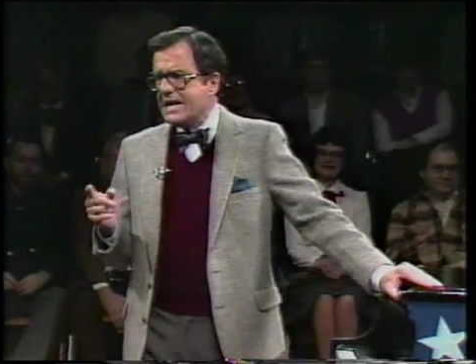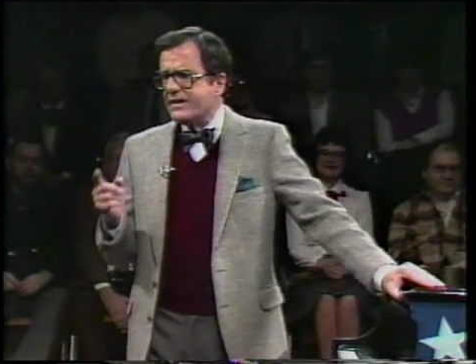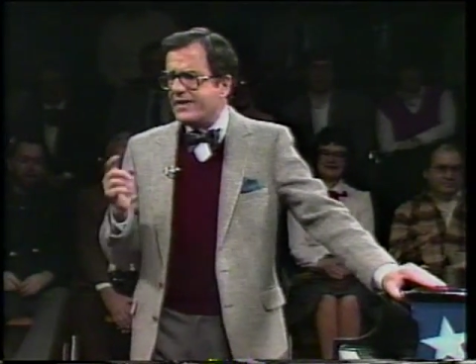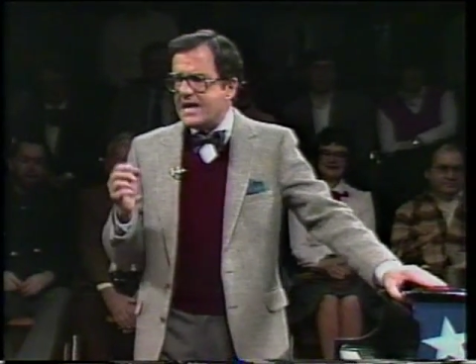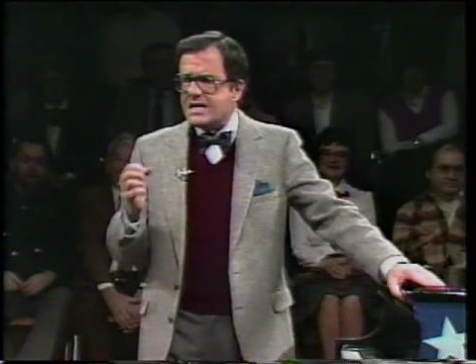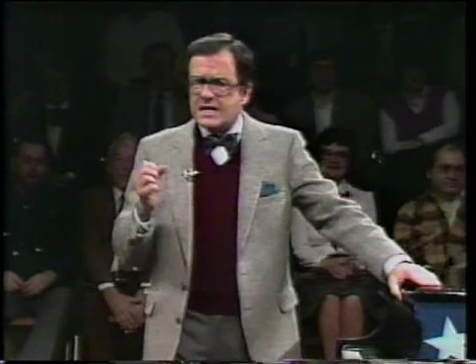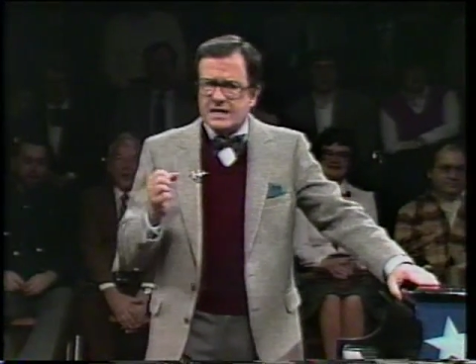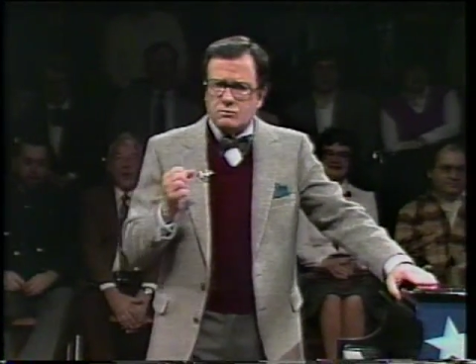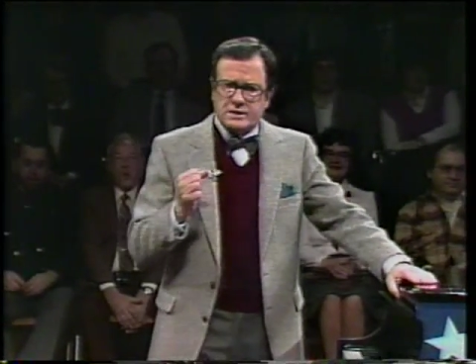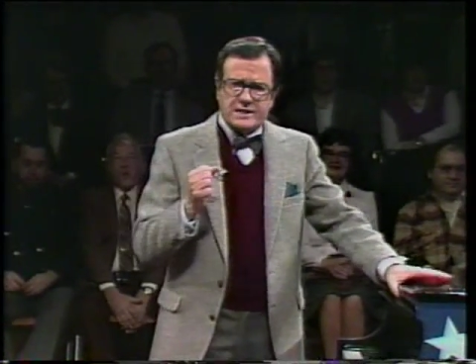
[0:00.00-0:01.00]
they
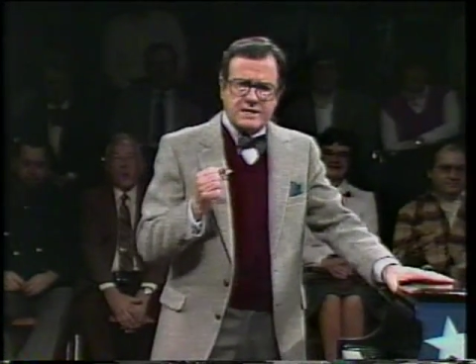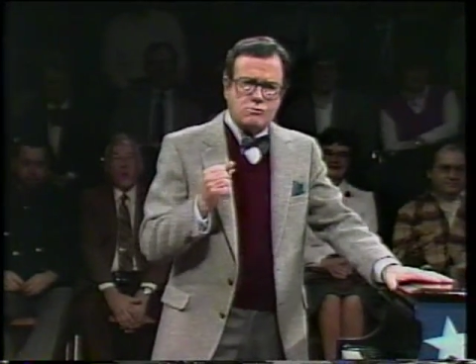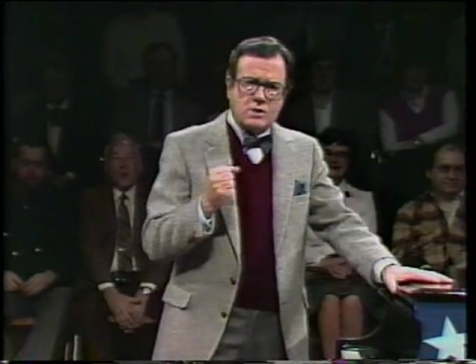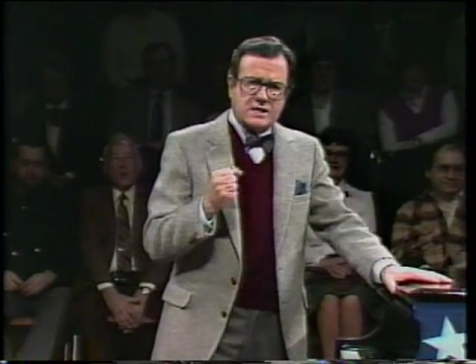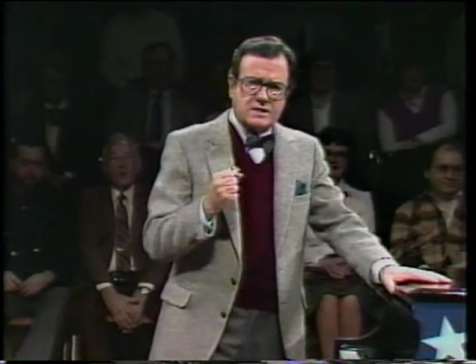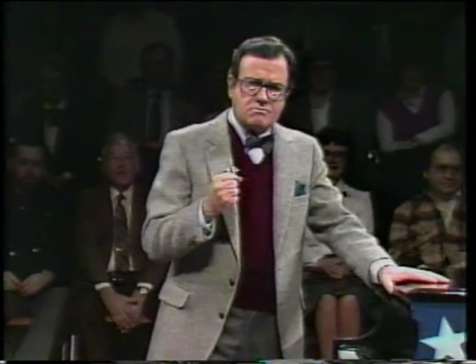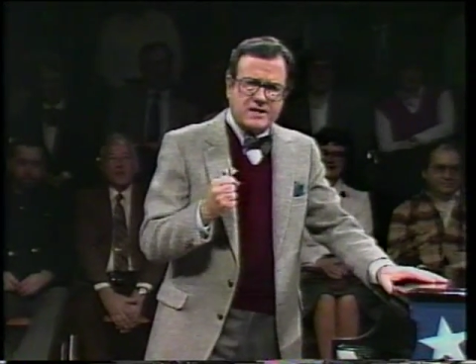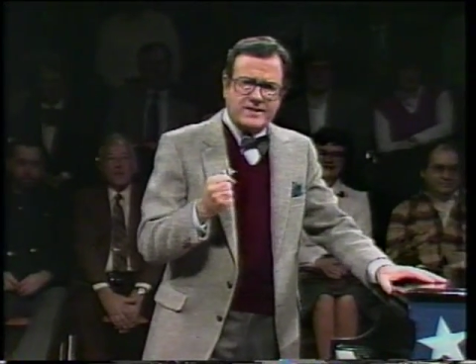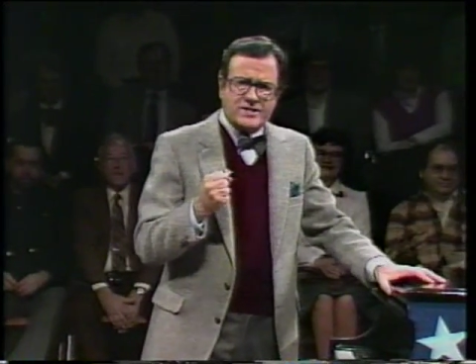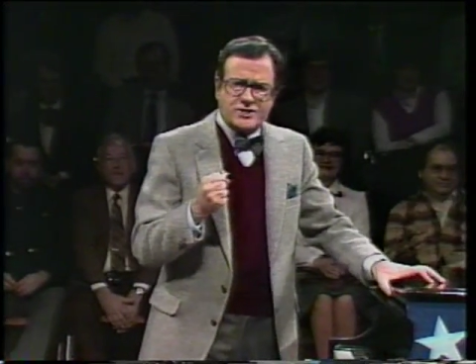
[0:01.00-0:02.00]
got what they wanted
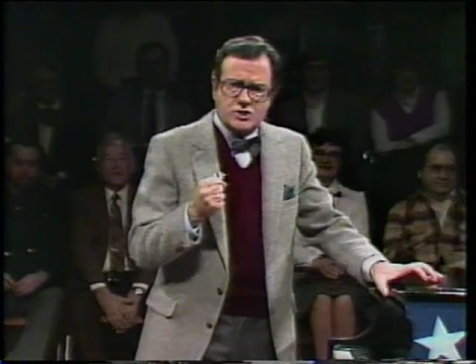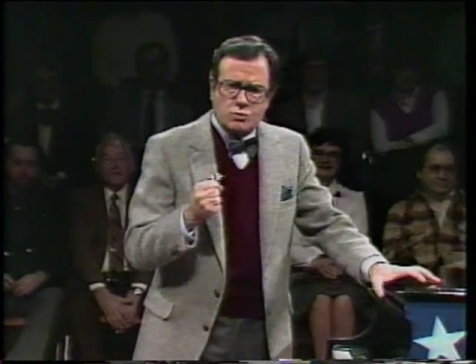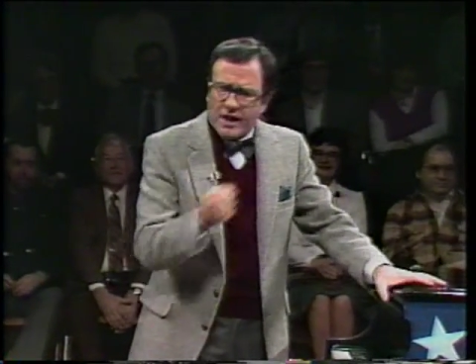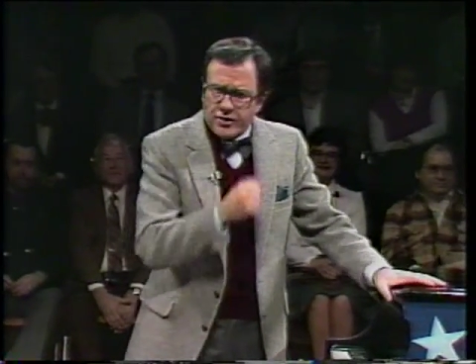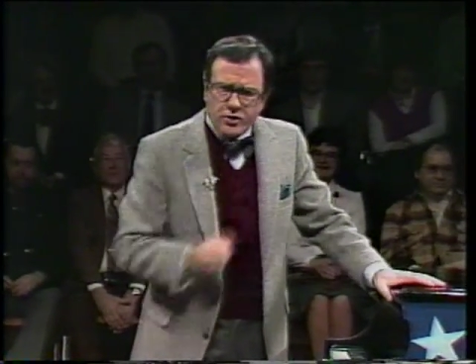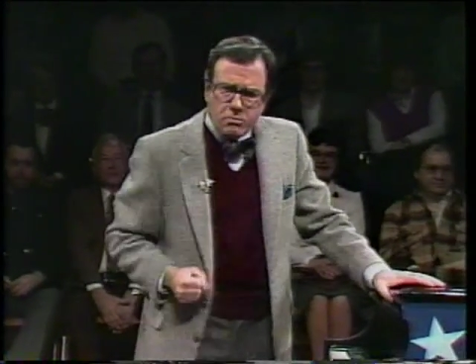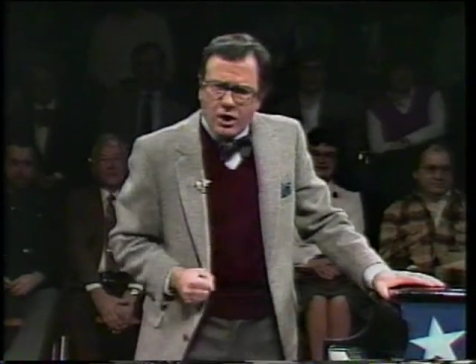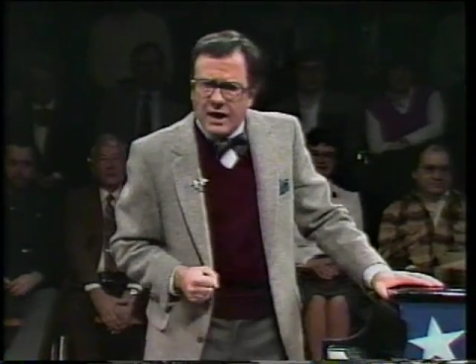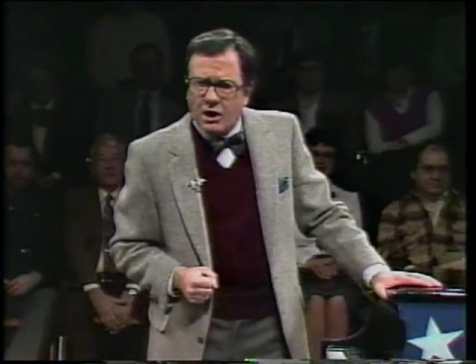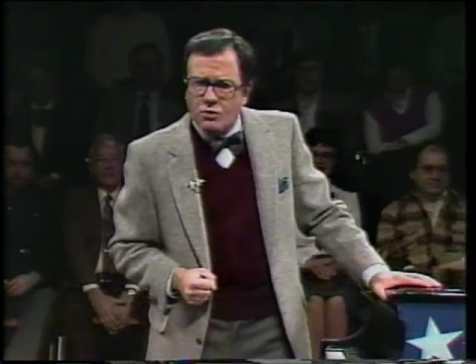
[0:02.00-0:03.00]
by the sweat of their
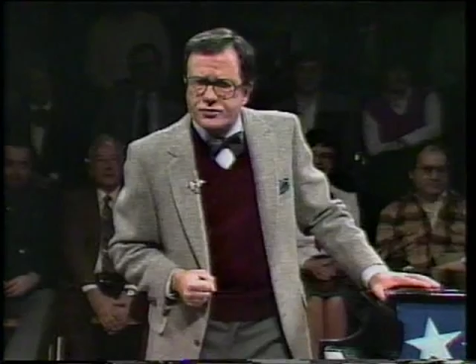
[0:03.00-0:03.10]
brow.